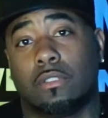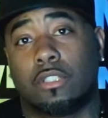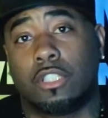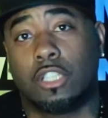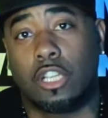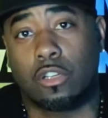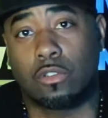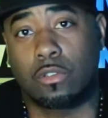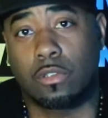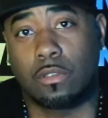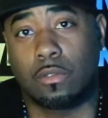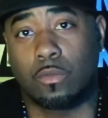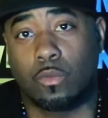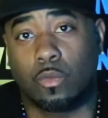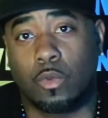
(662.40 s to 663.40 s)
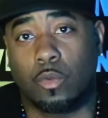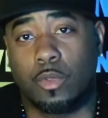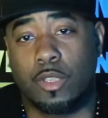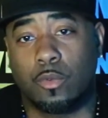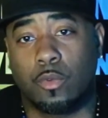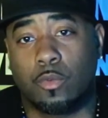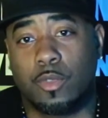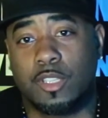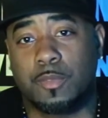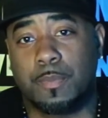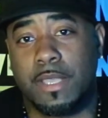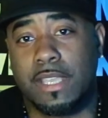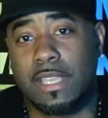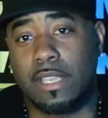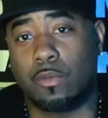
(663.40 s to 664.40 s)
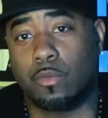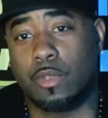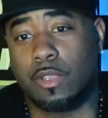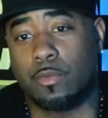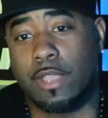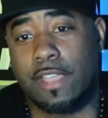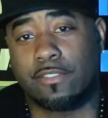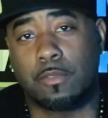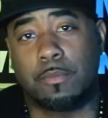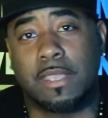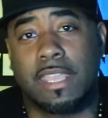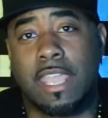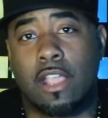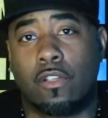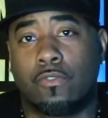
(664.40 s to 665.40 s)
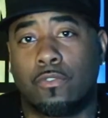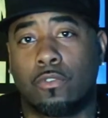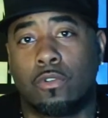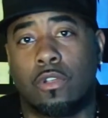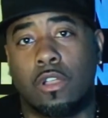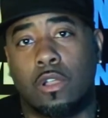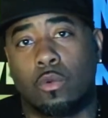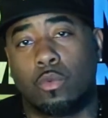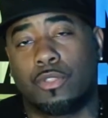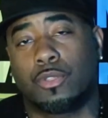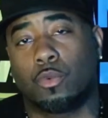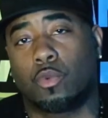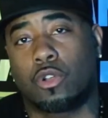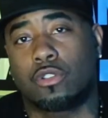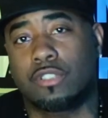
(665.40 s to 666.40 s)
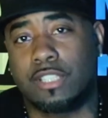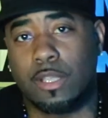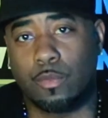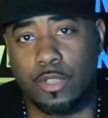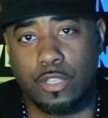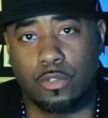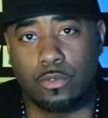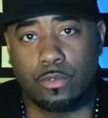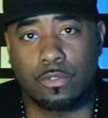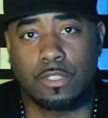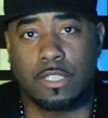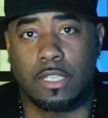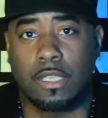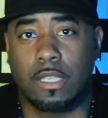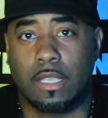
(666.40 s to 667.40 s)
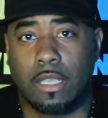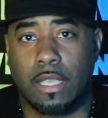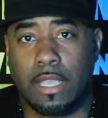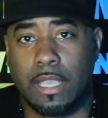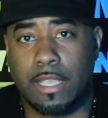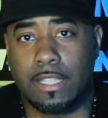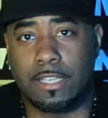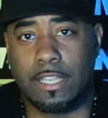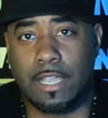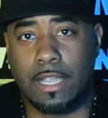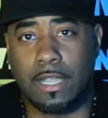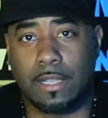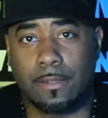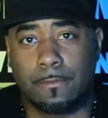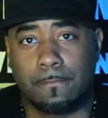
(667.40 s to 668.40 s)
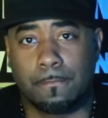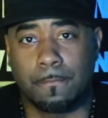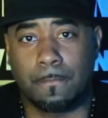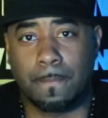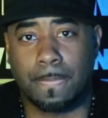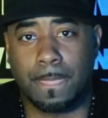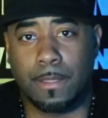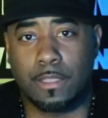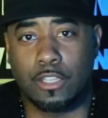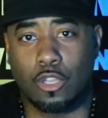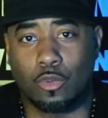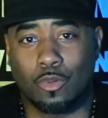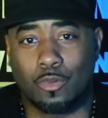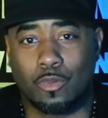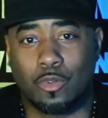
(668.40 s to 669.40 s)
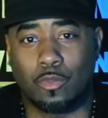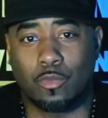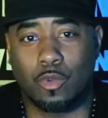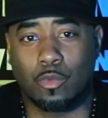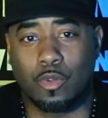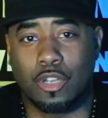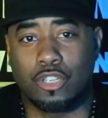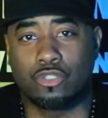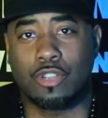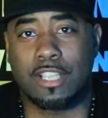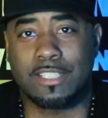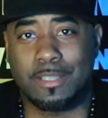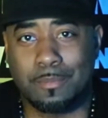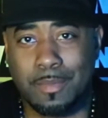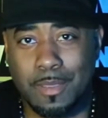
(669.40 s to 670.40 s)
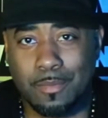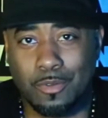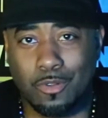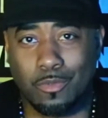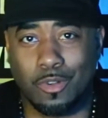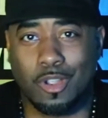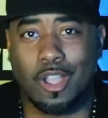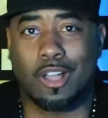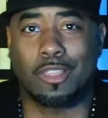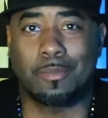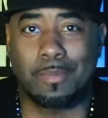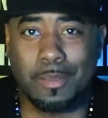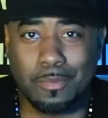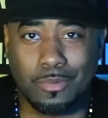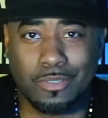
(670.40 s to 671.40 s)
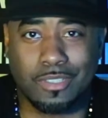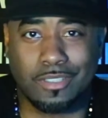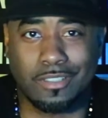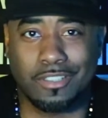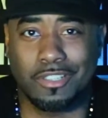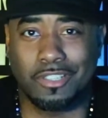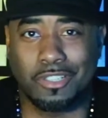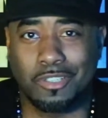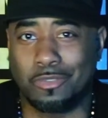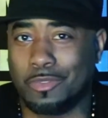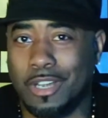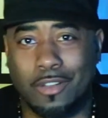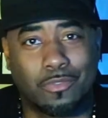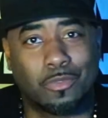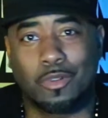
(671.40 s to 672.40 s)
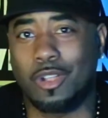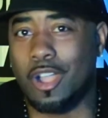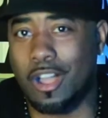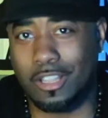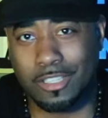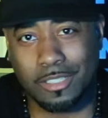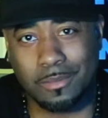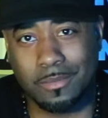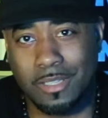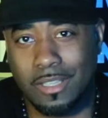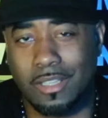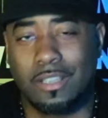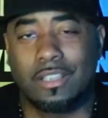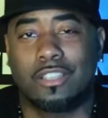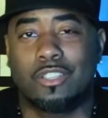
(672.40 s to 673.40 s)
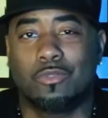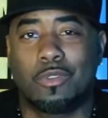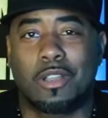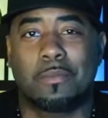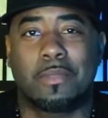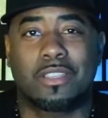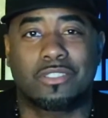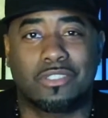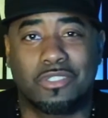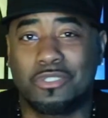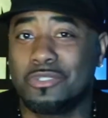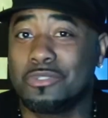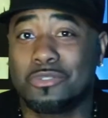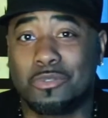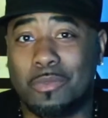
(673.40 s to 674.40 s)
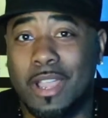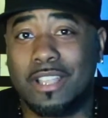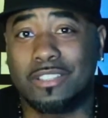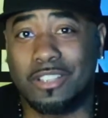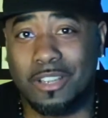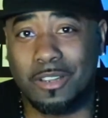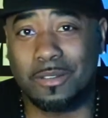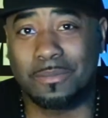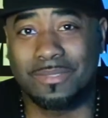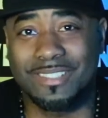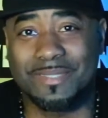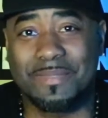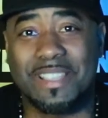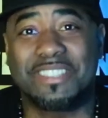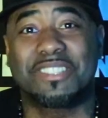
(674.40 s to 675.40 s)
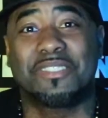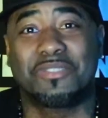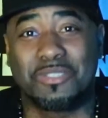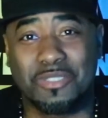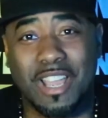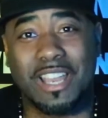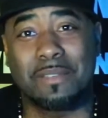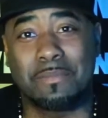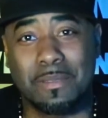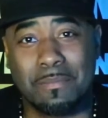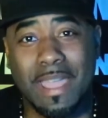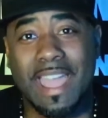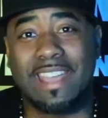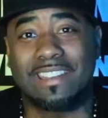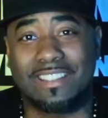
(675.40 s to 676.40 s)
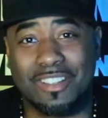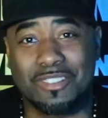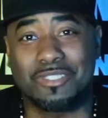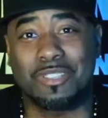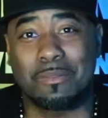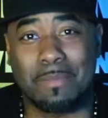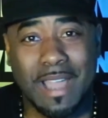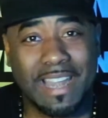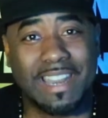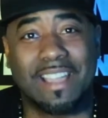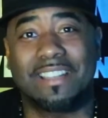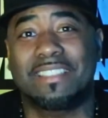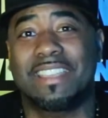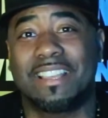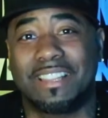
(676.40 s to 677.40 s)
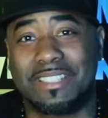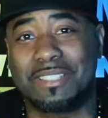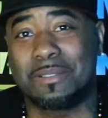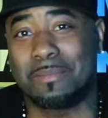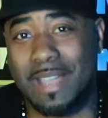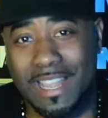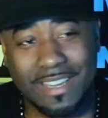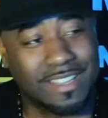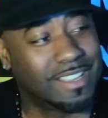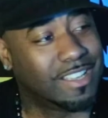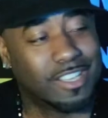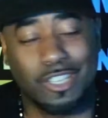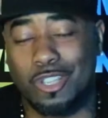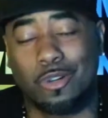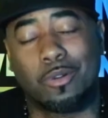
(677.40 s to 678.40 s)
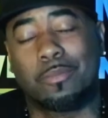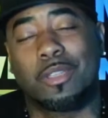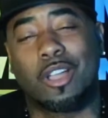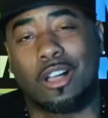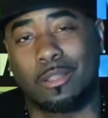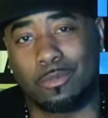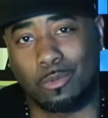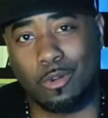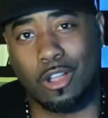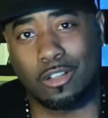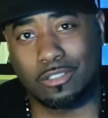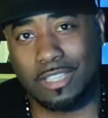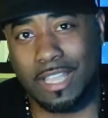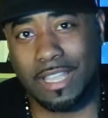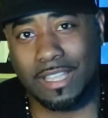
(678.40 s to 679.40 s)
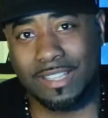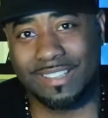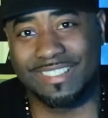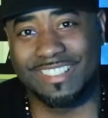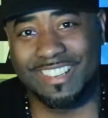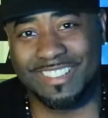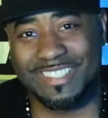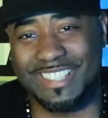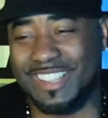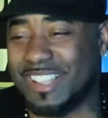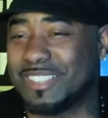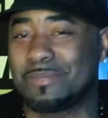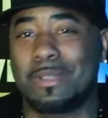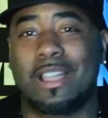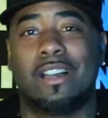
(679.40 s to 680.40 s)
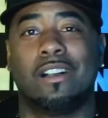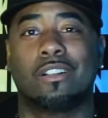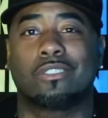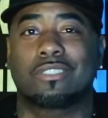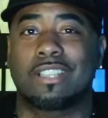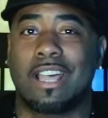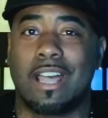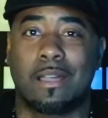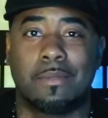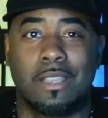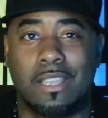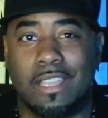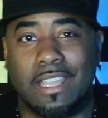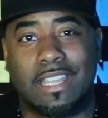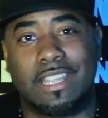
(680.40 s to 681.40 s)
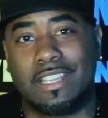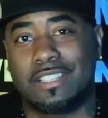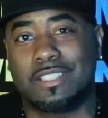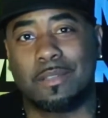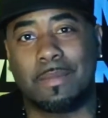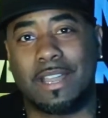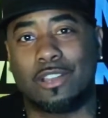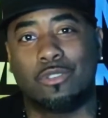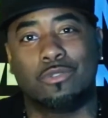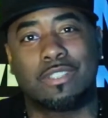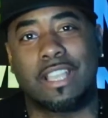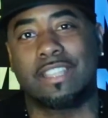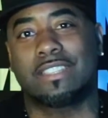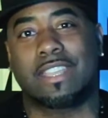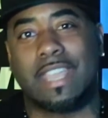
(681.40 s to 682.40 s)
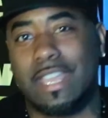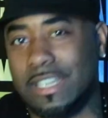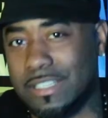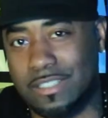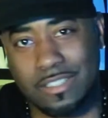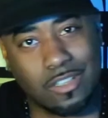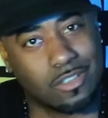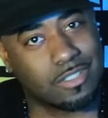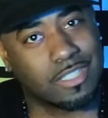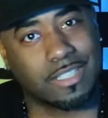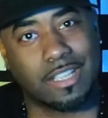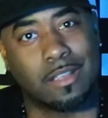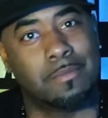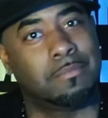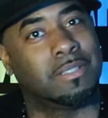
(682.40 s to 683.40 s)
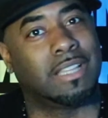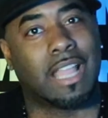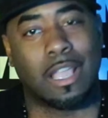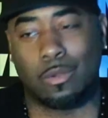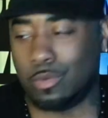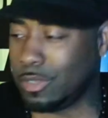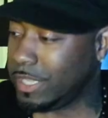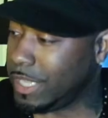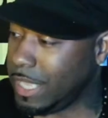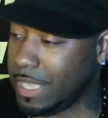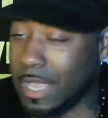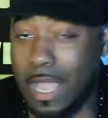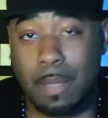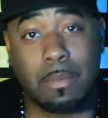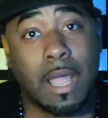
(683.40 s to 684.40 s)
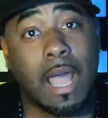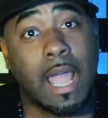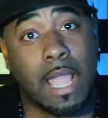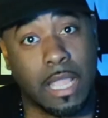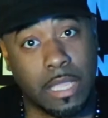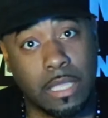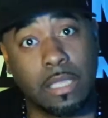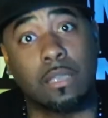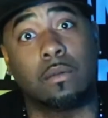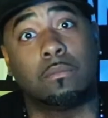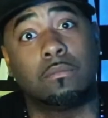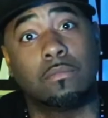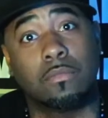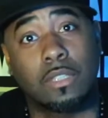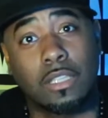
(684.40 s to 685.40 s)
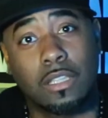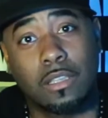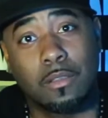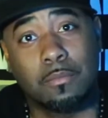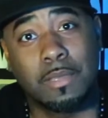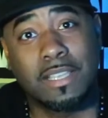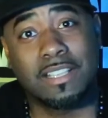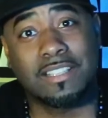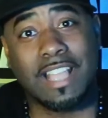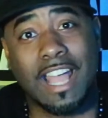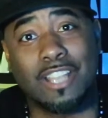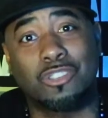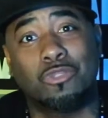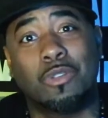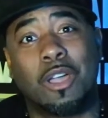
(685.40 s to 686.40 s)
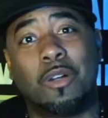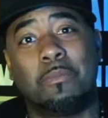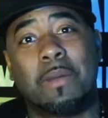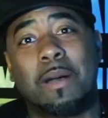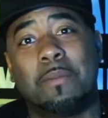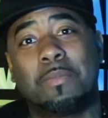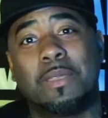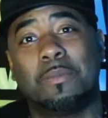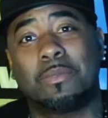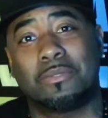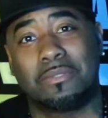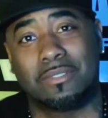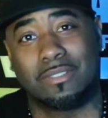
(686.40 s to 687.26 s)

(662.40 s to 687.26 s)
you know, when we speak, and we have to be careful with the words that we use. And, you know, we're addressing people, and we're calling people, you know, whatever we're calling them, you want to make sure you use the right term, especially if you're trying to be mad and curse somebody out, yell at somebody. You don't want to be calling the wrong thing. You know, to call somebody Uncle Tom, and somebody who's educated is going to sit there and be like, well, yeah, I am, because I do help my people.